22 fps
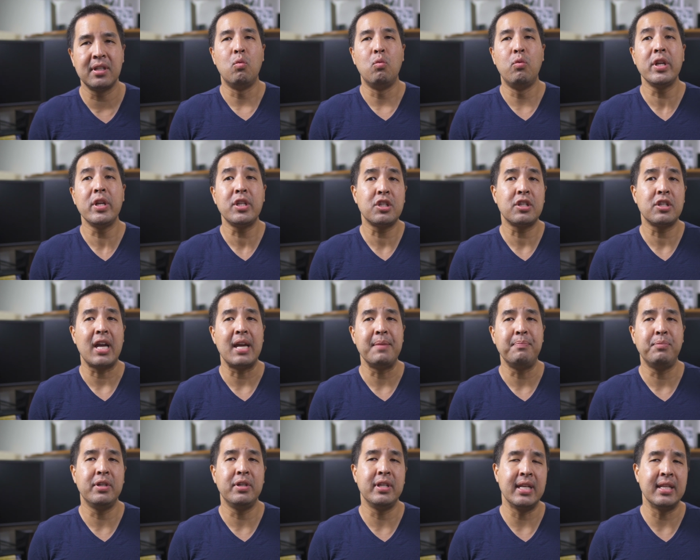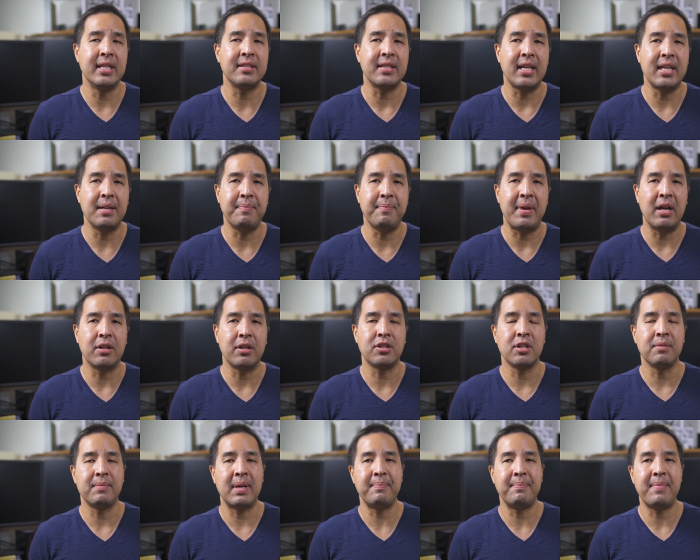which I put inside a pouch
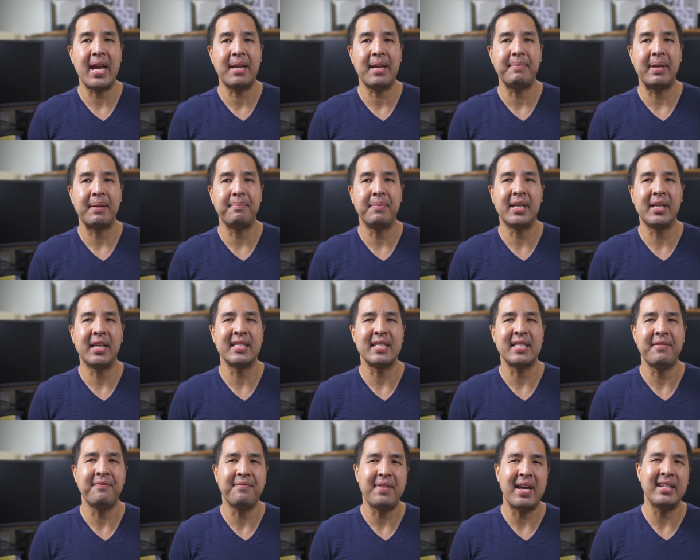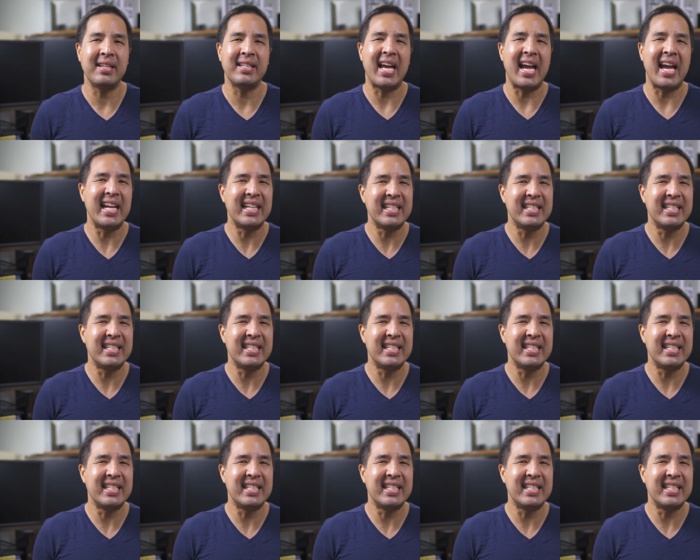on my backpack because I found that I